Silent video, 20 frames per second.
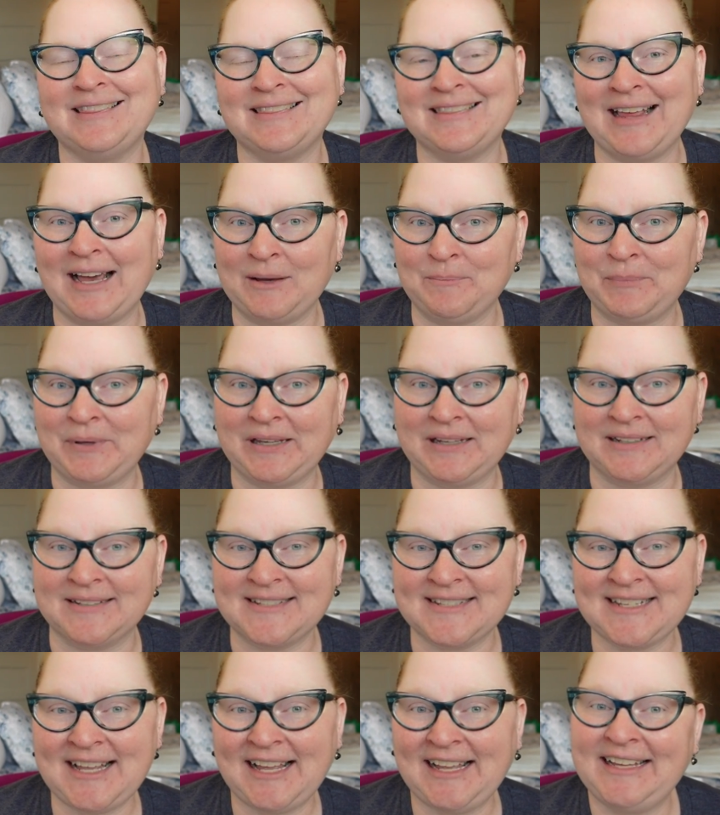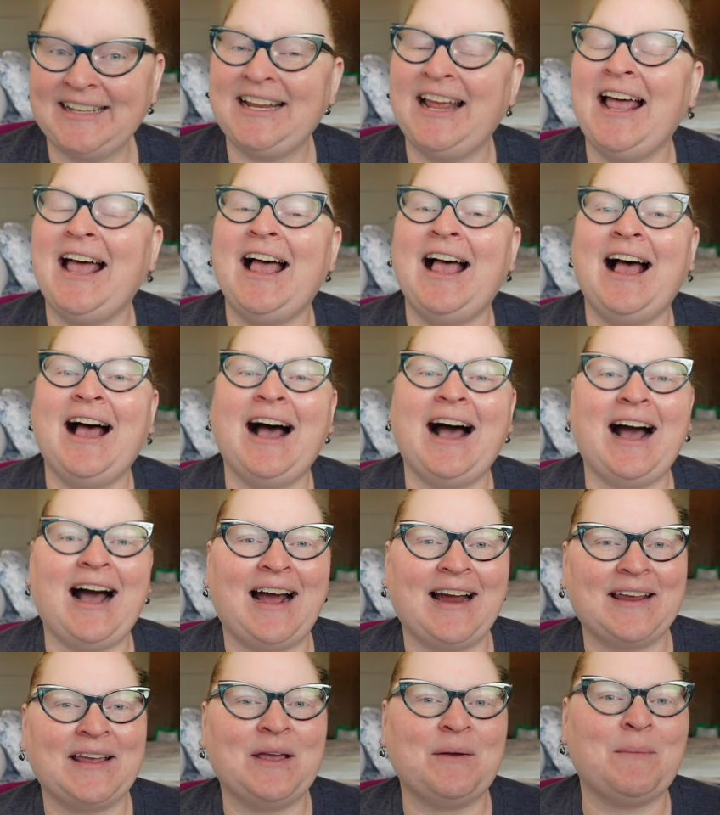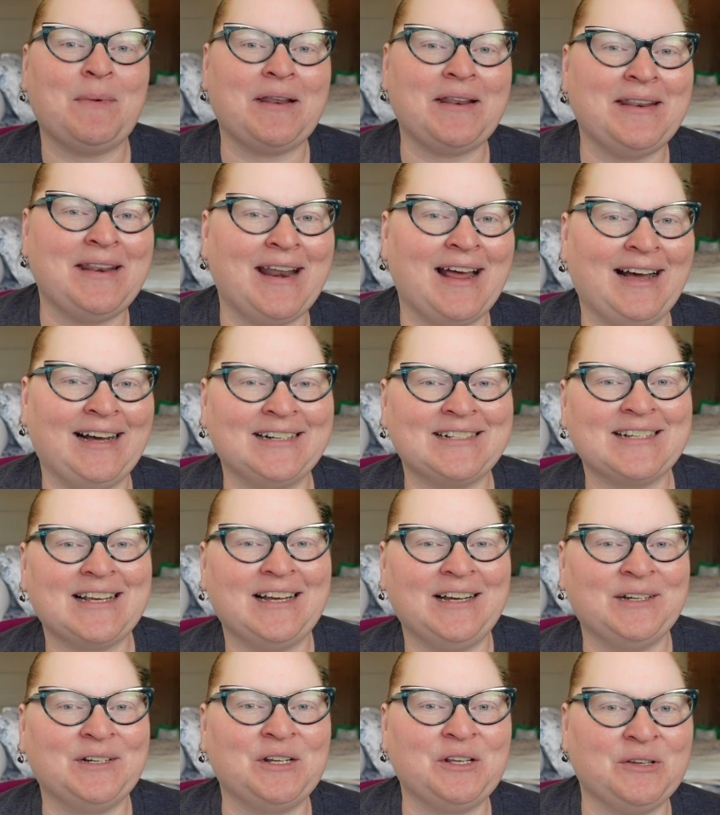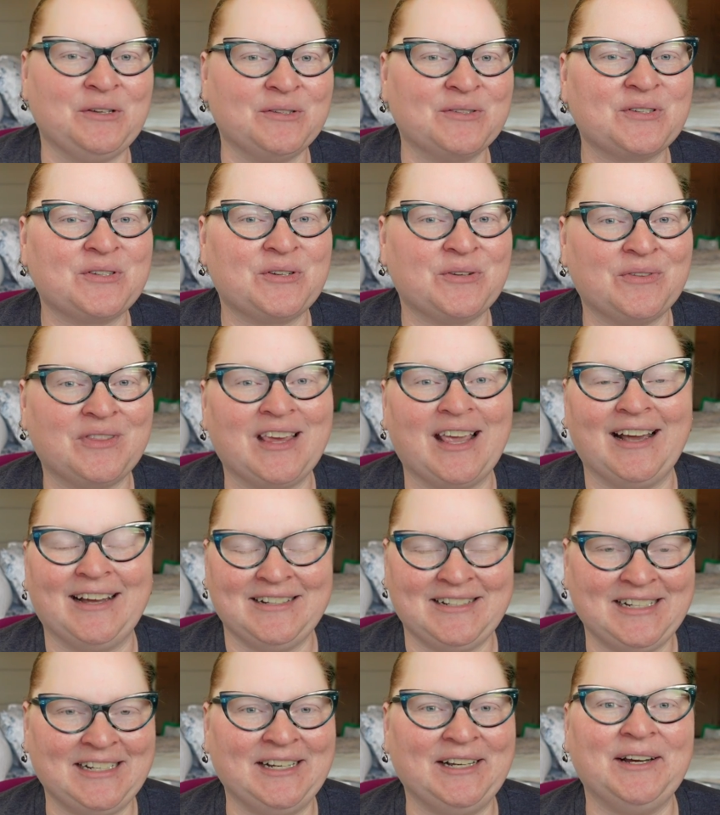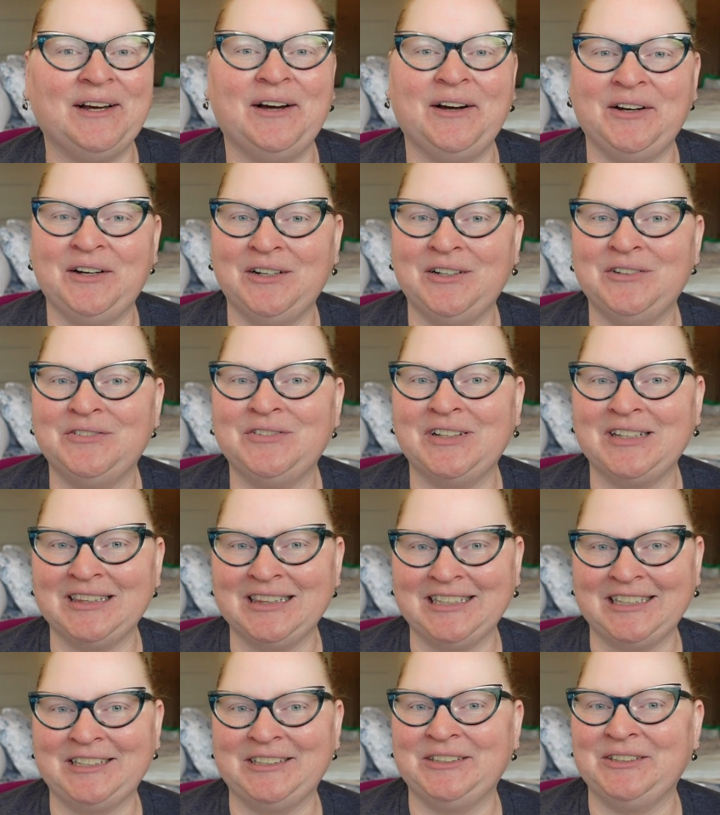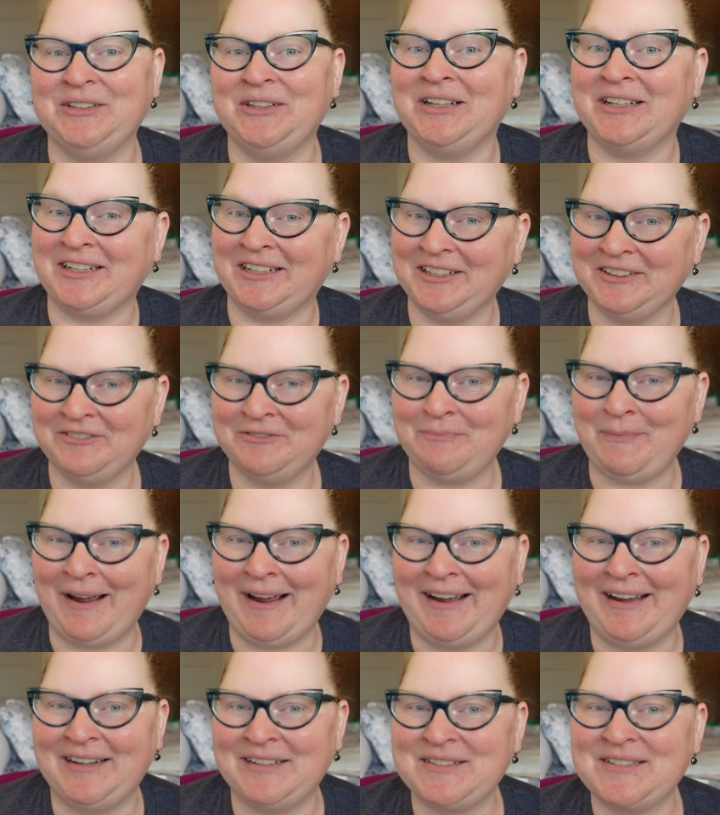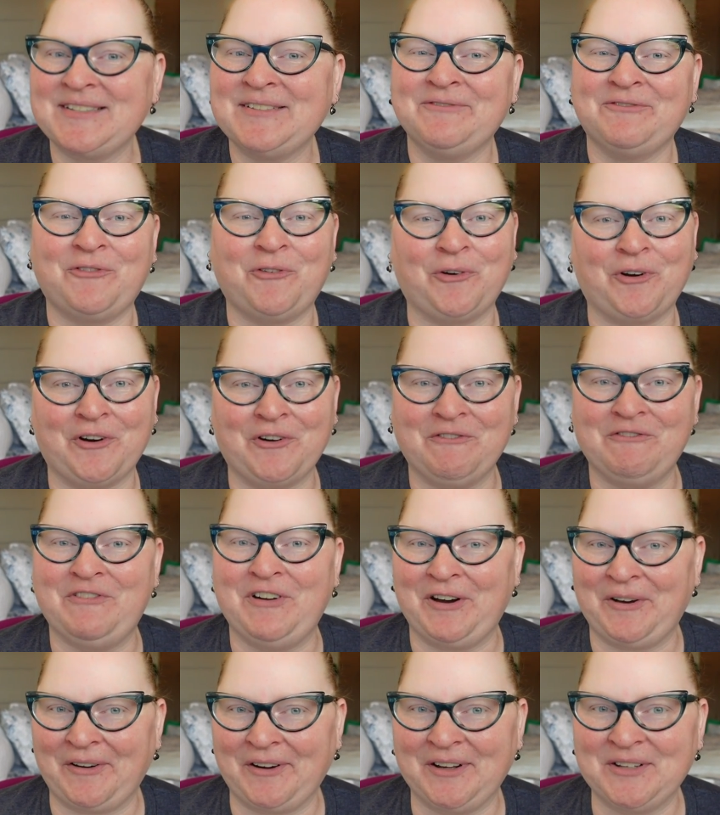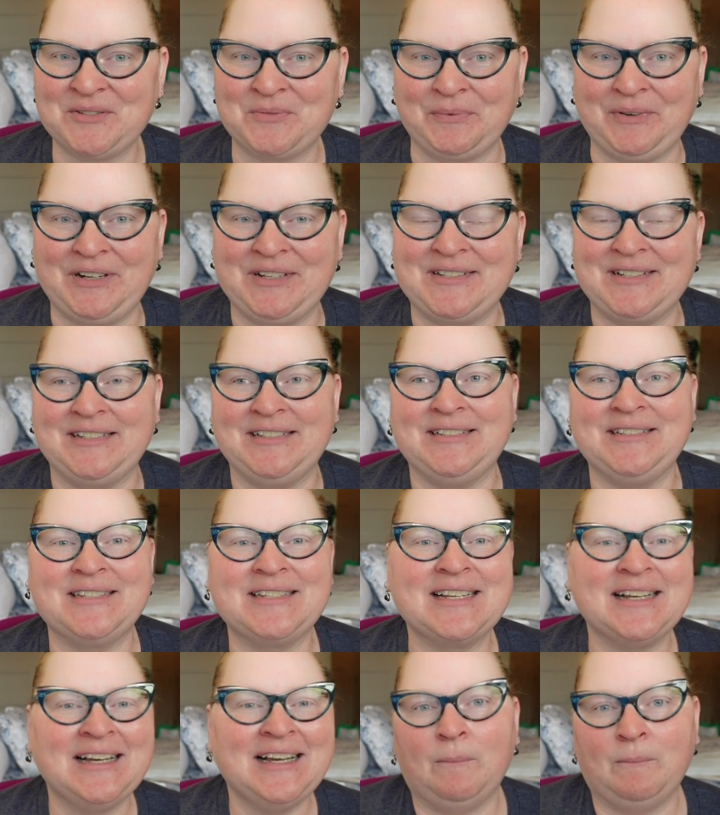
That being said, I am not unused to the idea of little gift bags for various reasons.